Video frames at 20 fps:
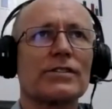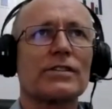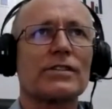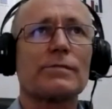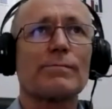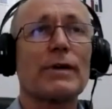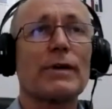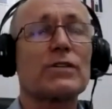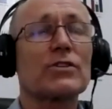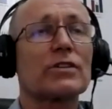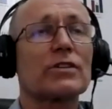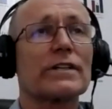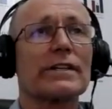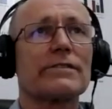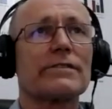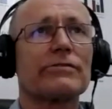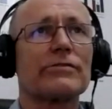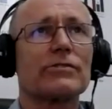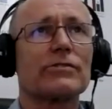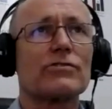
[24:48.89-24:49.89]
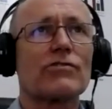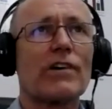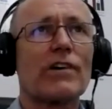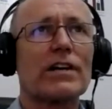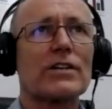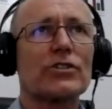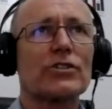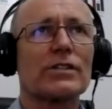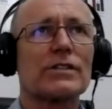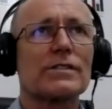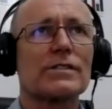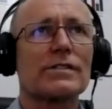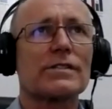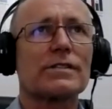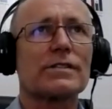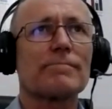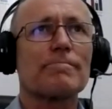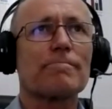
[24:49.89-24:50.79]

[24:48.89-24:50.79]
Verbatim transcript: especially infiltrations,